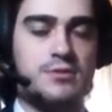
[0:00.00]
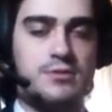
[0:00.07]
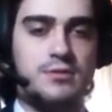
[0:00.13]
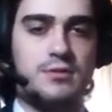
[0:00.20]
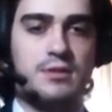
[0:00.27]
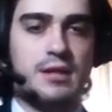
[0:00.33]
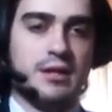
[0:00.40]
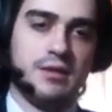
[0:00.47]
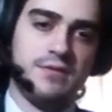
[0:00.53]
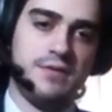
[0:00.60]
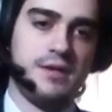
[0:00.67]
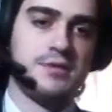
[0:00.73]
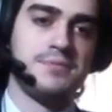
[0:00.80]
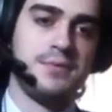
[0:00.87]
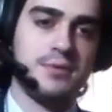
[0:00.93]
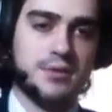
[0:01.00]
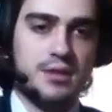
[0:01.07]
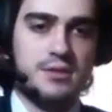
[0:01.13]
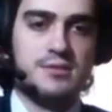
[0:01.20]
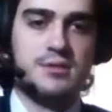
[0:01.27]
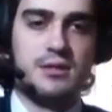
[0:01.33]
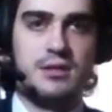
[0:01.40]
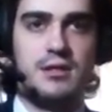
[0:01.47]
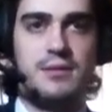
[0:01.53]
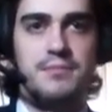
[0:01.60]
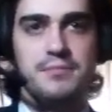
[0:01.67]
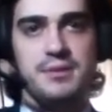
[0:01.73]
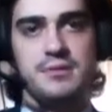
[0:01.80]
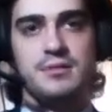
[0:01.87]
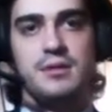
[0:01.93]
like Facebook, Instagram,
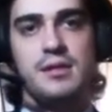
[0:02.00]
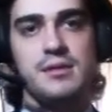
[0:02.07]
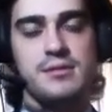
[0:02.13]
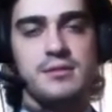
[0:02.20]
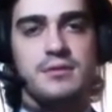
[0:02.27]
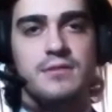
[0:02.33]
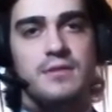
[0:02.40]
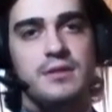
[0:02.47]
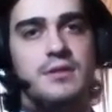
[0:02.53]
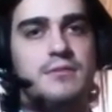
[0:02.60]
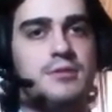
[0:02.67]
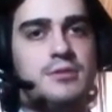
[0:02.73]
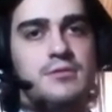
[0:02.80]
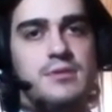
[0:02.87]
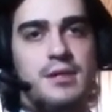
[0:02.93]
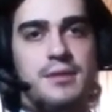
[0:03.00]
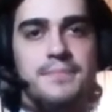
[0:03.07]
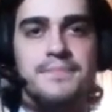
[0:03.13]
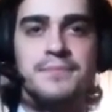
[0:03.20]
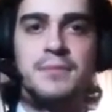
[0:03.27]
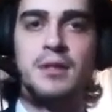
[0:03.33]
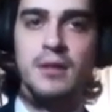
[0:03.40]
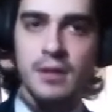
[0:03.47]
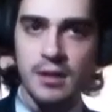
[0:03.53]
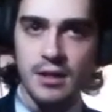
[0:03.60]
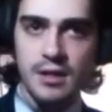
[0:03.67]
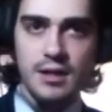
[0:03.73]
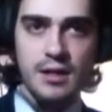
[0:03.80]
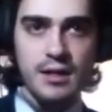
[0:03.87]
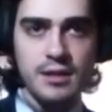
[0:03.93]
Pinterest, whatever you say.
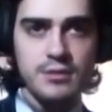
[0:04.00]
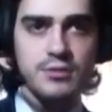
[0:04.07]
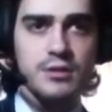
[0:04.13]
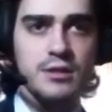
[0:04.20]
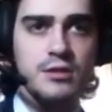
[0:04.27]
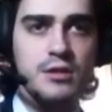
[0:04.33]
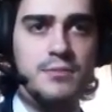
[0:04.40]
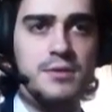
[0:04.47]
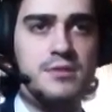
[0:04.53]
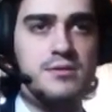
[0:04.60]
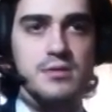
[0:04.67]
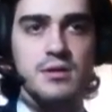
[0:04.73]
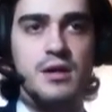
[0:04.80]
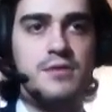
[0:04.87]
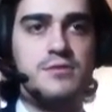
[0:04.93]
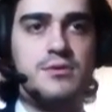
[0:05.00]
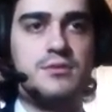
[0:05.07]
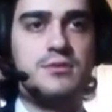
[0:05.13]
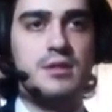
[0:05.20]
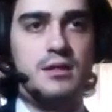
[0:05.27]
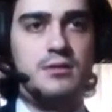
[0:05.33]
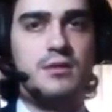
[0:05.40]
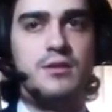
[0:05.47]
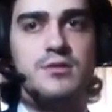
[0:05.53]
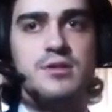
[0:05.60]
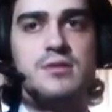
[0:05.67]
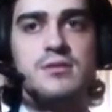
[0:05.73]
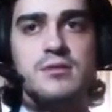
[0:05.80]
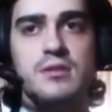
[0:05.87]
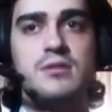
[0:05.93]
Electronic commerce draws on
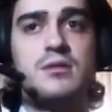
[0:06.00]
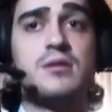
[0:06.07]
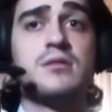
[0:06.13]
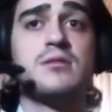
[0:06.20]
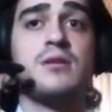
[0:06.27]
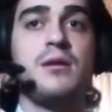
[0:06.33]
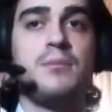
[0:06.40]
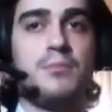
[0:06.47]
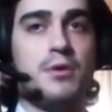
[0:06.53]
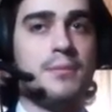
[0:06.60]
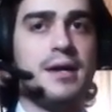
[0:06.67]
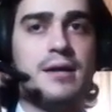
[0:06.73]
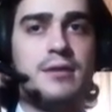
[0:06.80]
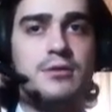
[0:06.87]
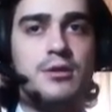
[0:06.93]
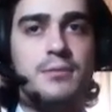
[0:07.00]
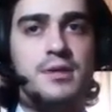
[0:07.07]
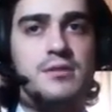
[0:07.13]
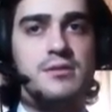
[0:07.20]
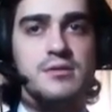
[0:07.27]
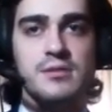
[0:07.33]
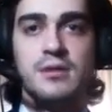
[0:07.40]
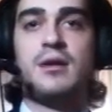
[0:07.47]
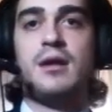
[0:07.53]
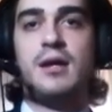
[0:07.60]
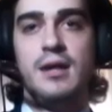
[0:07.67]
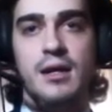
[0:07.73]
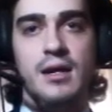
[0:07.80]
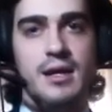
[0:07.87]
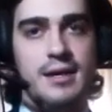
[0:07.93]
technologies such as mobile commerce,
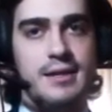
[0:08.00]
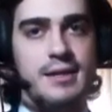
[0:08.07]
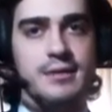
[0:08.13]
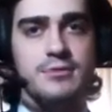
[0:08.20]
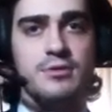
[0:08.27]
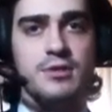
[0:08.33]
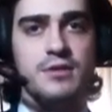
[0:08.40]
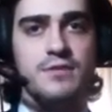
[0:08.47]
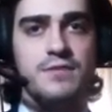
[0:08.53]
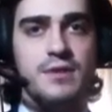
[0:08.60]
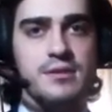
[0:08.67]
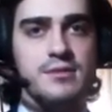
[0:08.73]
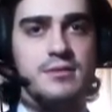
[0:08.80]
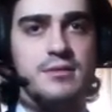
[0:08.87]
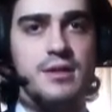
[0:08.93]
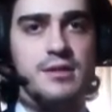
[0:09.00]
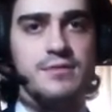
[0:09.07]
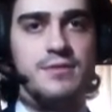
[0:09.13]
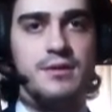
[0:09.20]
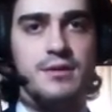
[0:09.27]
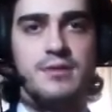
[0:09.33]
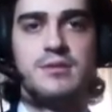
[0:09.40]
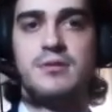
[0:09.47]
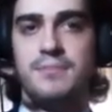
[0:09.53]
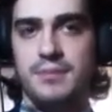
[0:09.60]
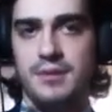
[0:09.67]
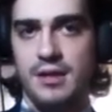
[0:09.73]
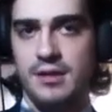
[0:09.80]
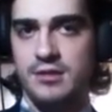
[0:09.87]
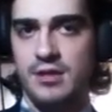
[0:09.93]
electronic funds transfer,
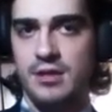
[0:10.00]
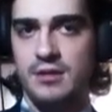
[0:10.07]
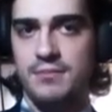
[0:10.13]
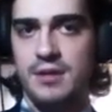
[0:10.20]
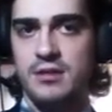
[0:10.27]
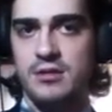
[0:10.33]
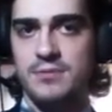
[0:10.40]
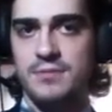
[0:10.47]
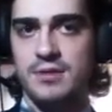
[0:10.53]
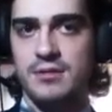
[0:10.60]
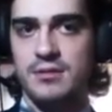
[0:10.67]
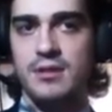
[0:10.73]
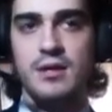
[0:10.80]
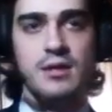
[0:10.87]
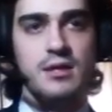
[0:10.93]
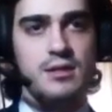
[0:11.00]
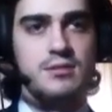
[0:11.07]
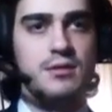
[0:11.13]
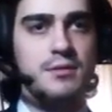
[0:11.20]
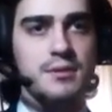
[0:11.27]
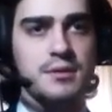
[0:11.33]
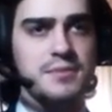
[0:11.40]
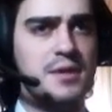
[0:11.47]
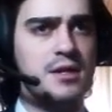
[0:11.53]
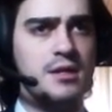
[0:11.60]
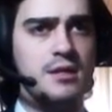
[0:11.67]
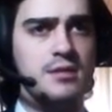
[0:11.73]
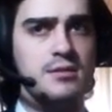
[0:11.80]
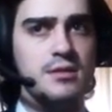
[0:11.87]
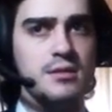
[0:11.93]
supply chain management, internet
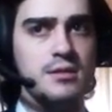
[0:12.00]
marketing,